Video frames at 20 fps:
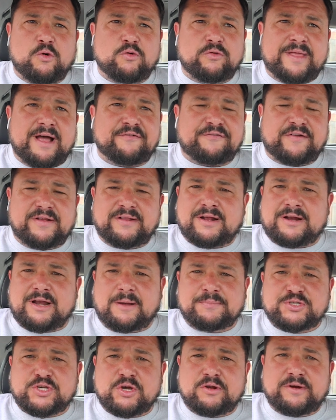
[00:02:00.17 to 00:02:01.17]
more than that. I think the
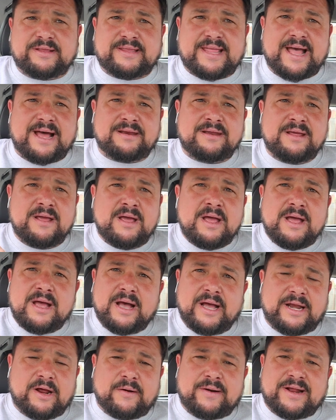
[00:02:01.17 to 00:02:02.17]
club turned it down.
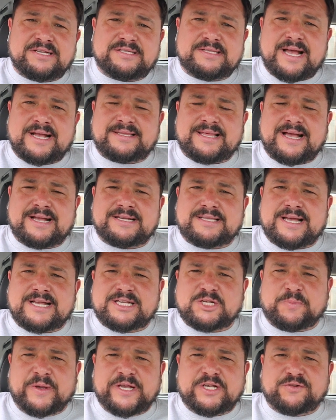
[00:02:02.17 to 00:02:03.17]
You know, and that
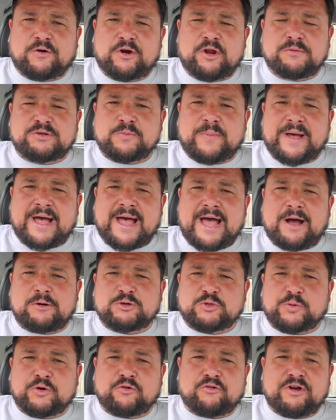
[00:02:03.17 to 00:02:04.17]
speaks volumes about
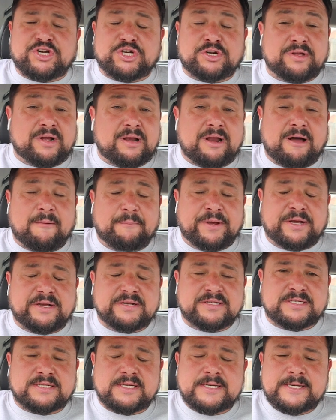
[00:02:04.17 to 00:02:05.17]
Al's progression at the club
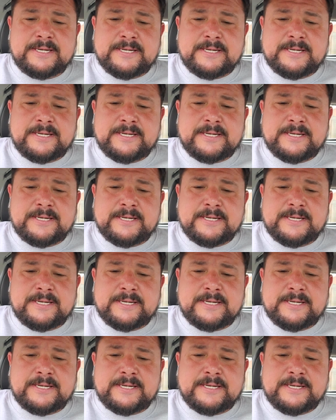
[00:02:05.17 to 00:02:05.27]
because